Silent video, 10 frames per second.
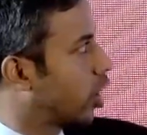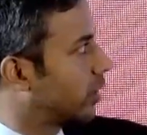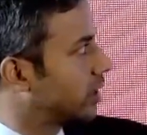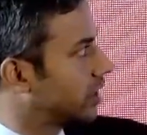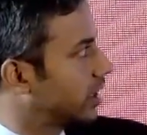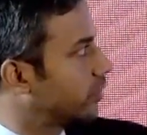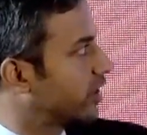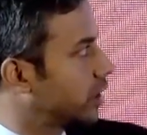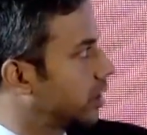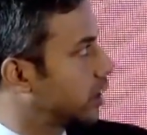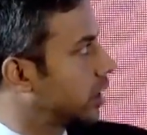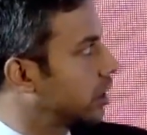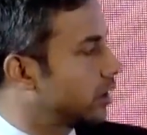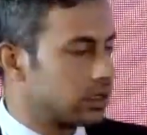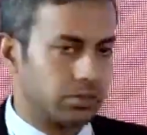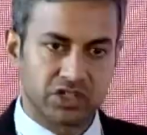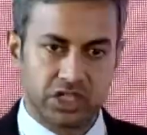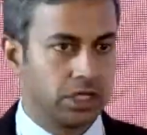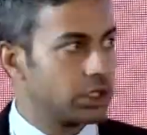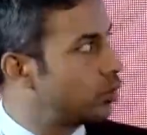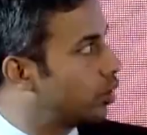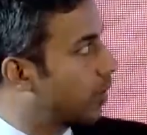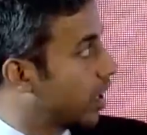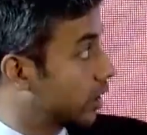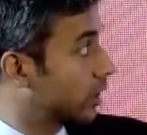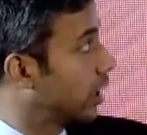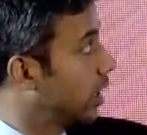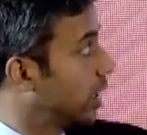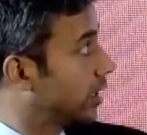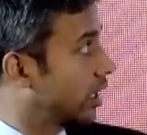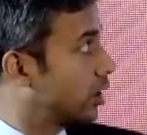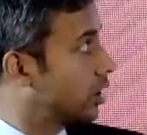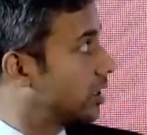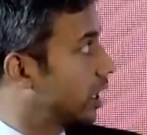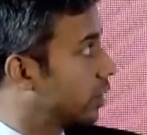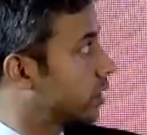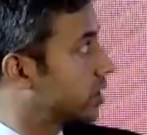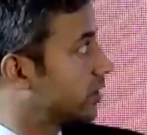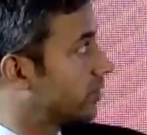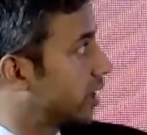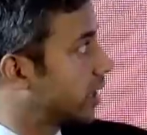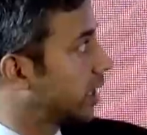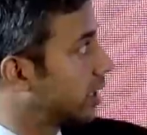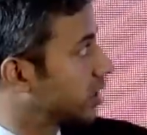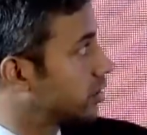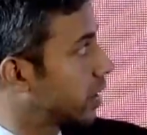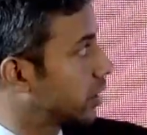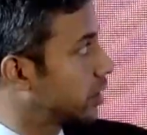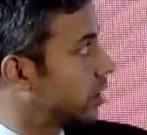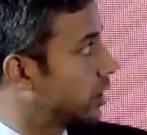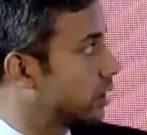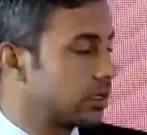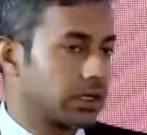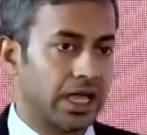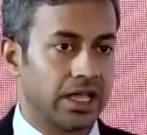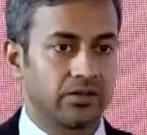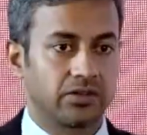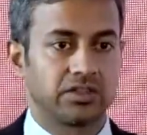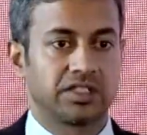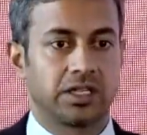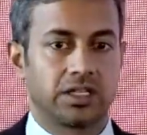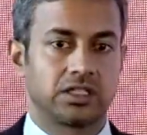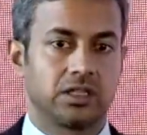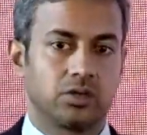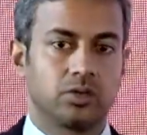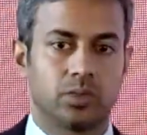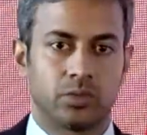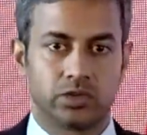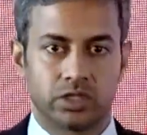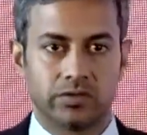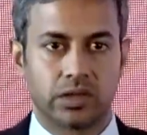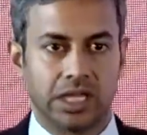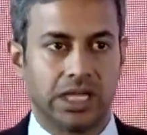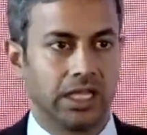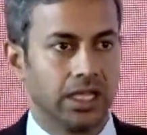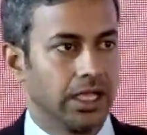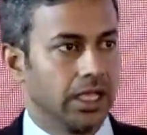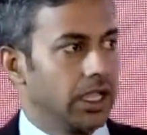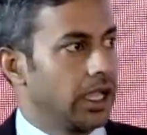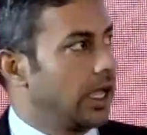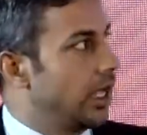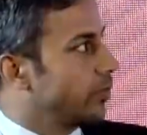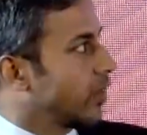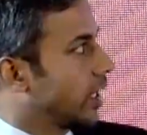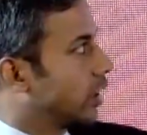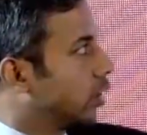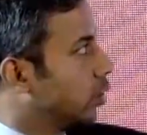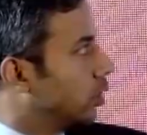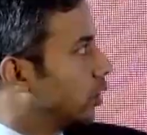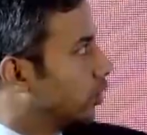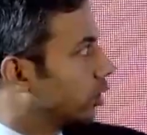engineering facility centers, machine tool parks, technology acquisition fund, and industry accelerators, and of course, in addition to promotion of skilling. Till